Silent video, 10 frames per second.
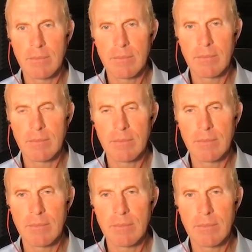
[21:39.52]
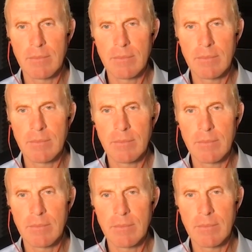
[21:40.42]

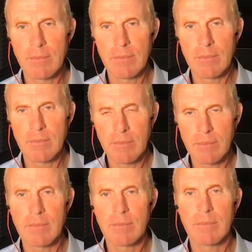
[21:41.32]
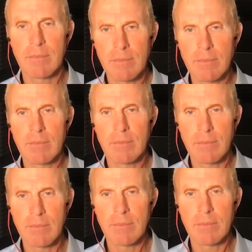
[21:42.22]

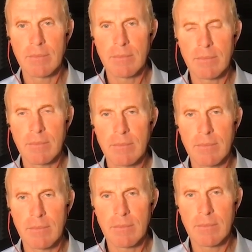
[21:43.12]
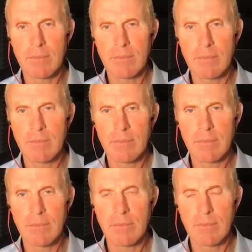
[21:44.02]

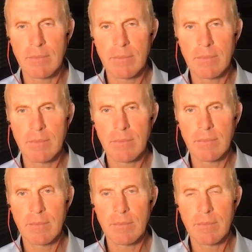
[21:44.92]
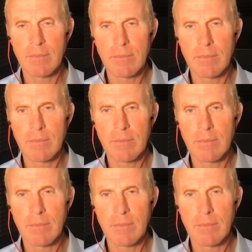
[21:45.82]
This person isn't speaking.